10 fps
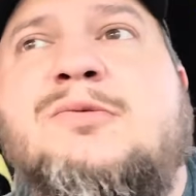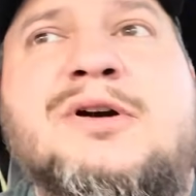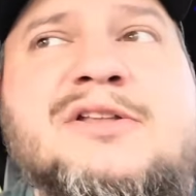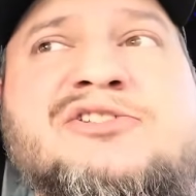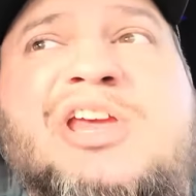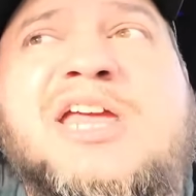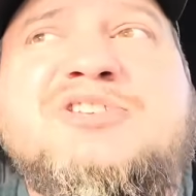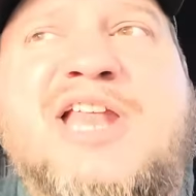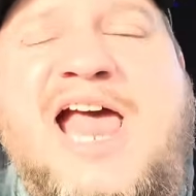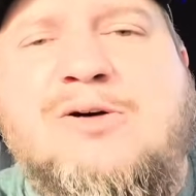Wouldn't change
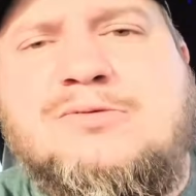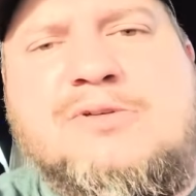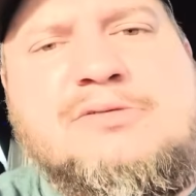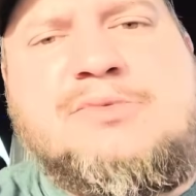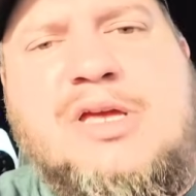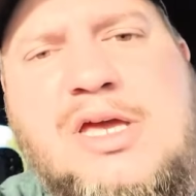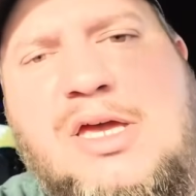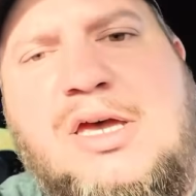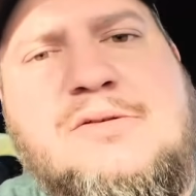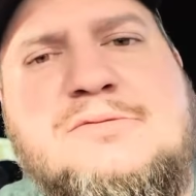it out
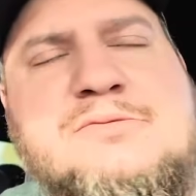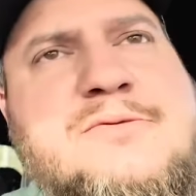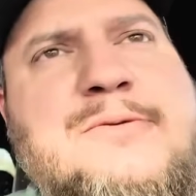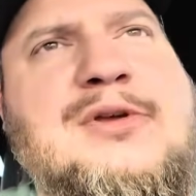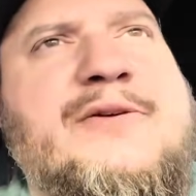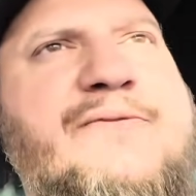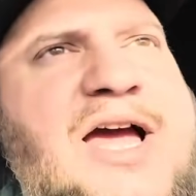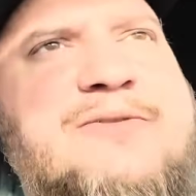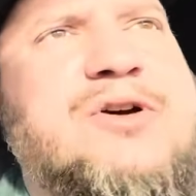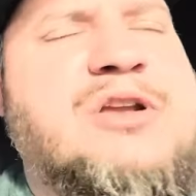with a
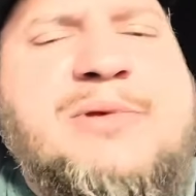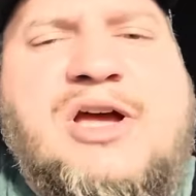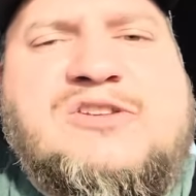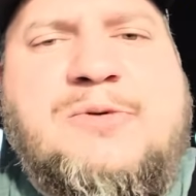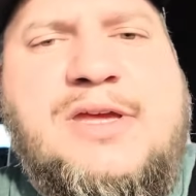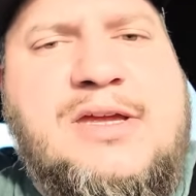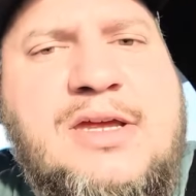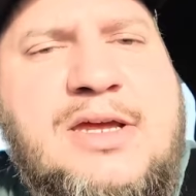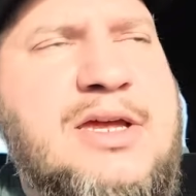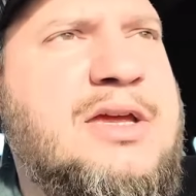5.0, to be honest with you.
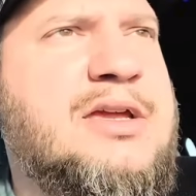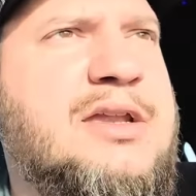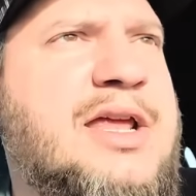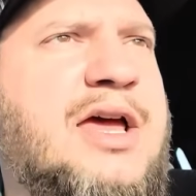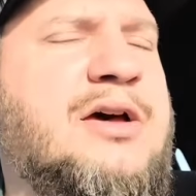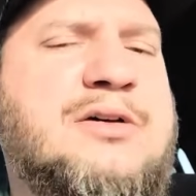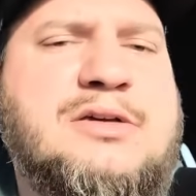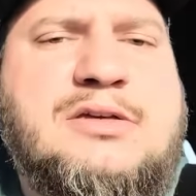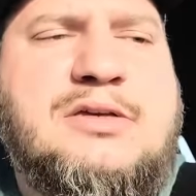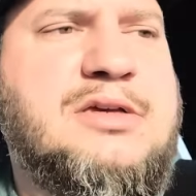Now,
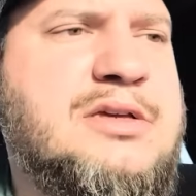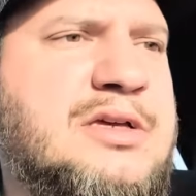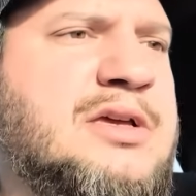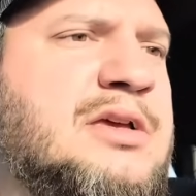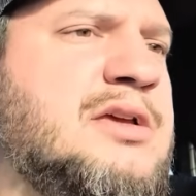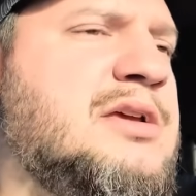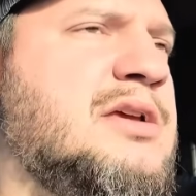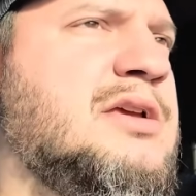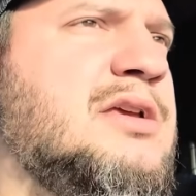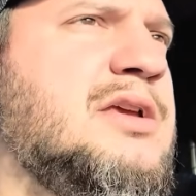
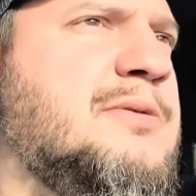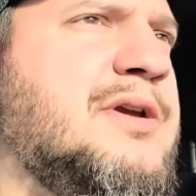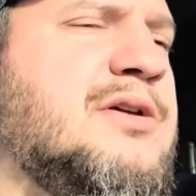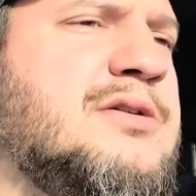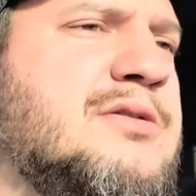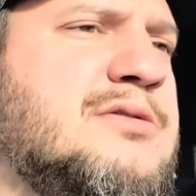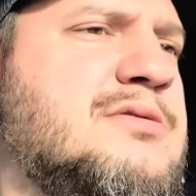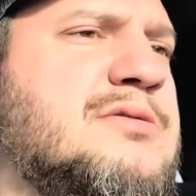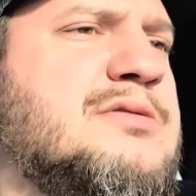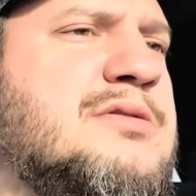here we go.